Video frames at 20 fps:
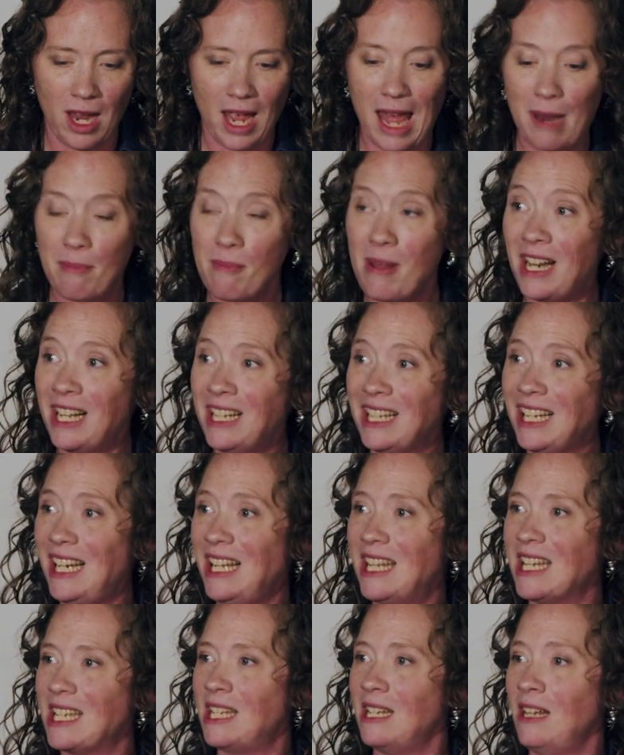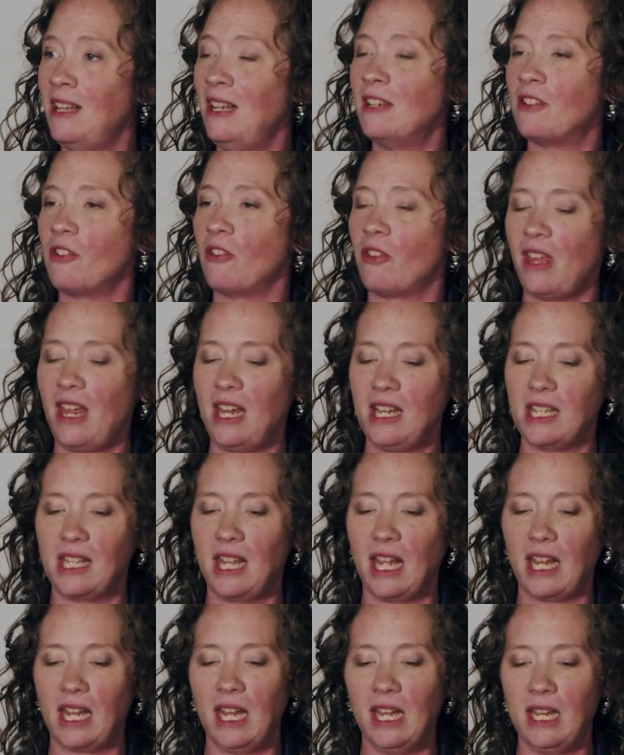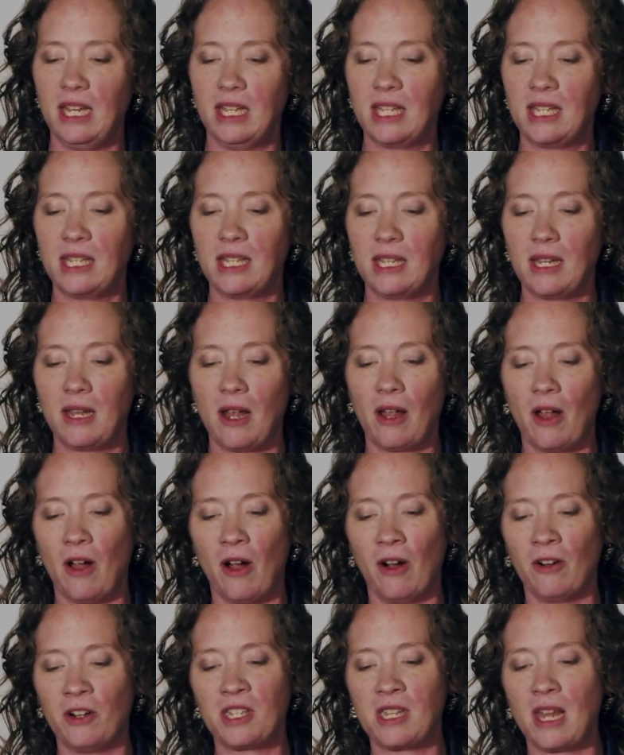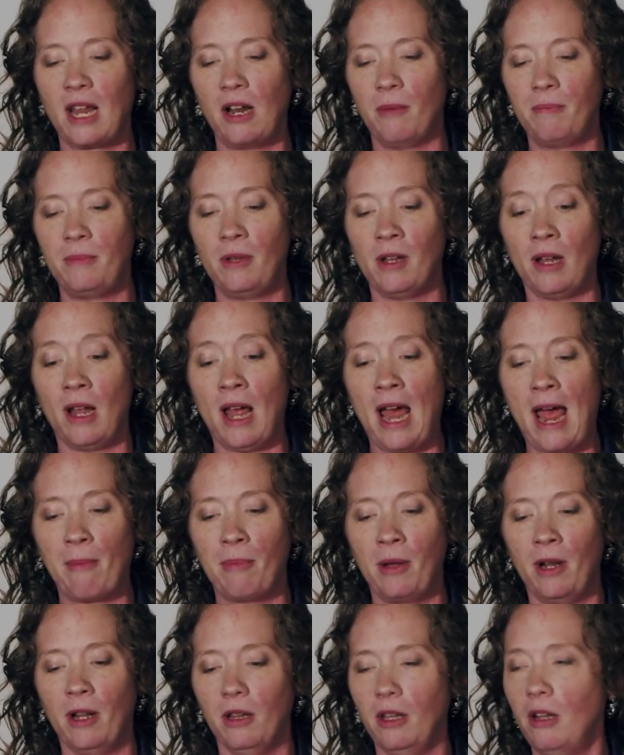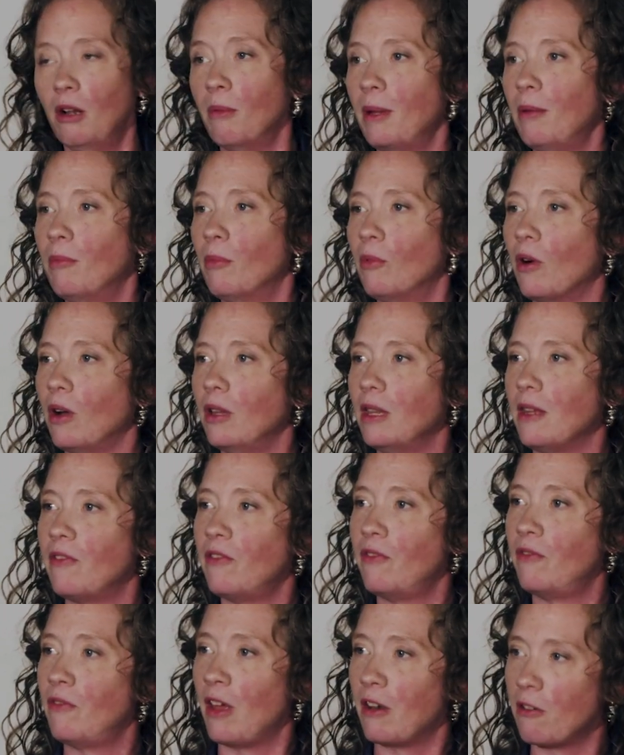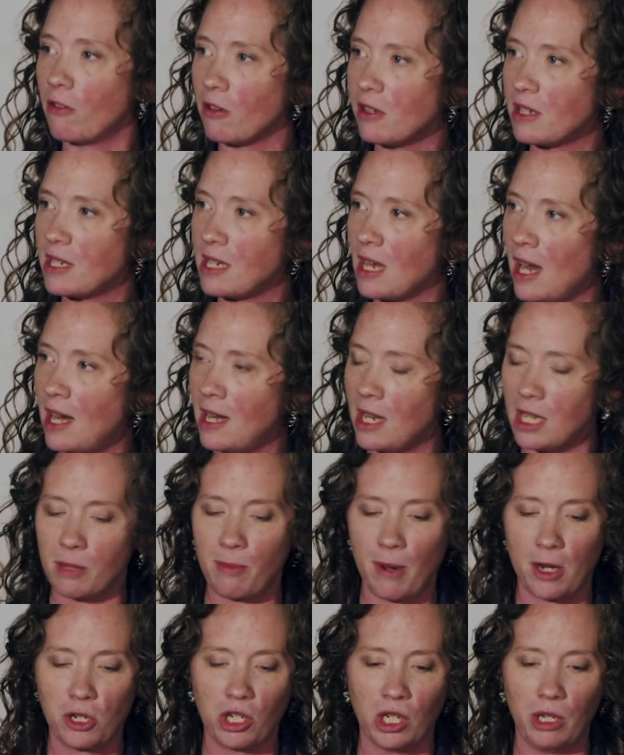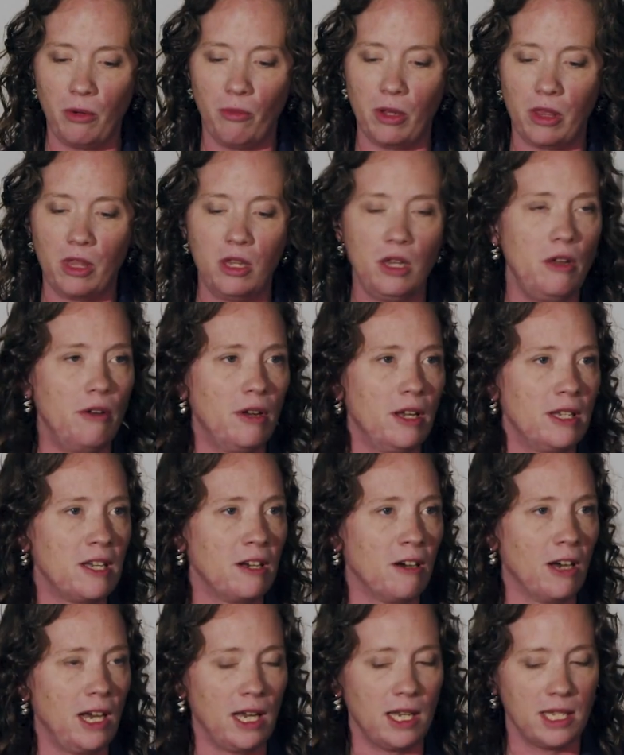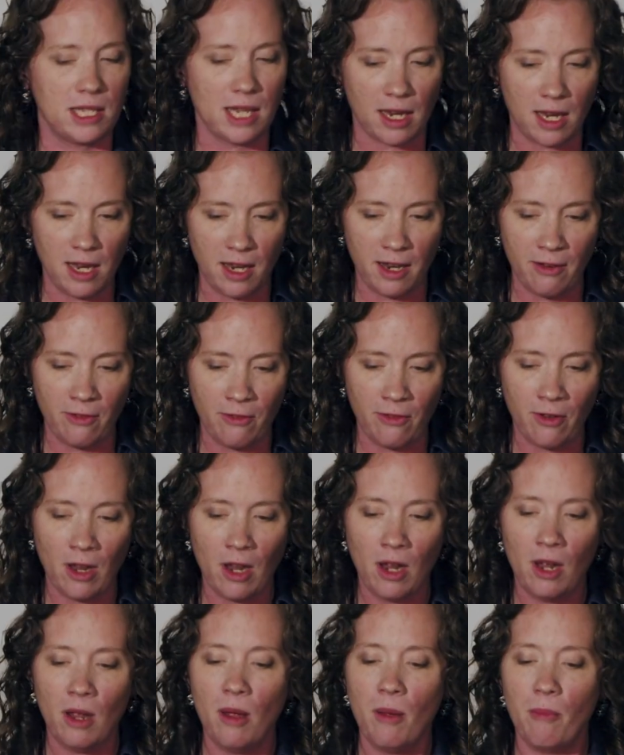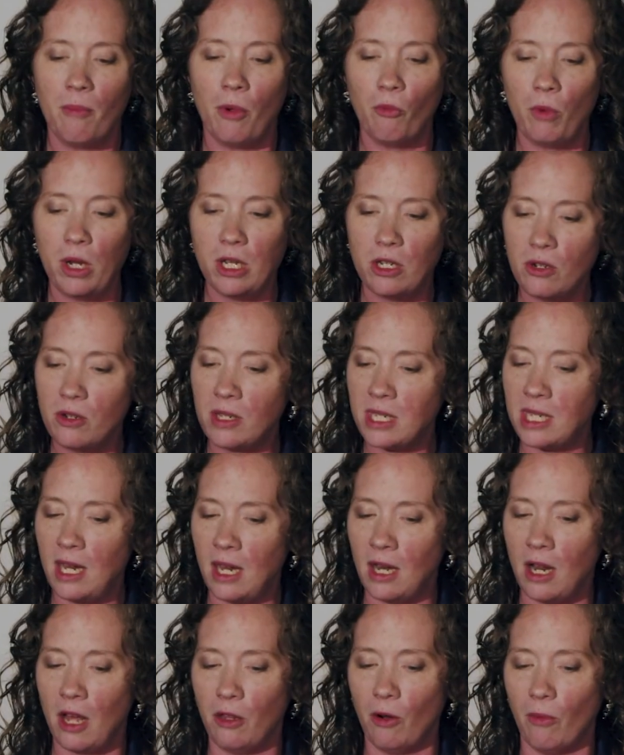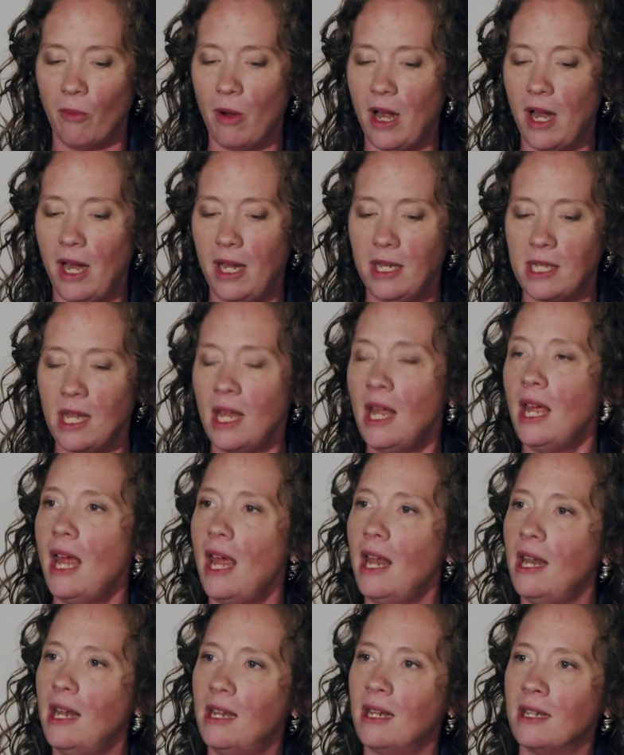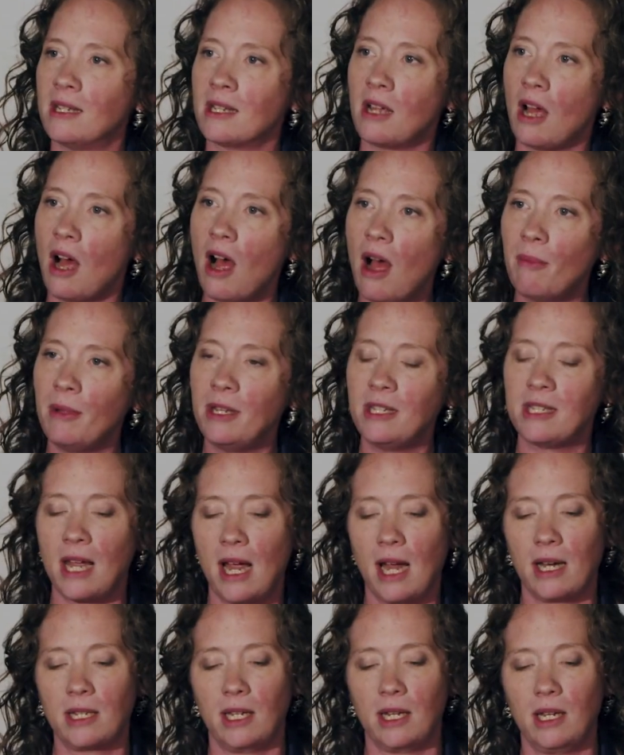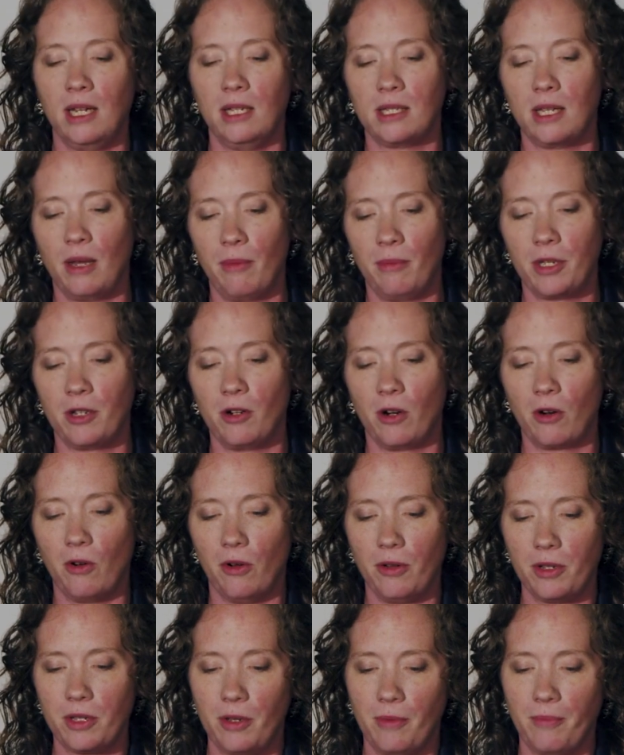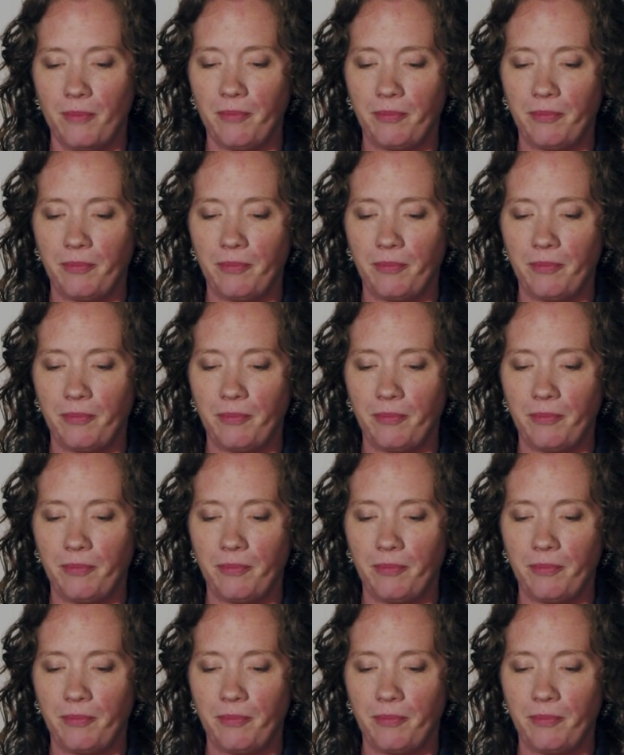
Admittedly, these are things that are set up to happen a little bit more on the federal side, especially with the unitary executive, but we do see it otherwise, and it is a common tactic in some circles.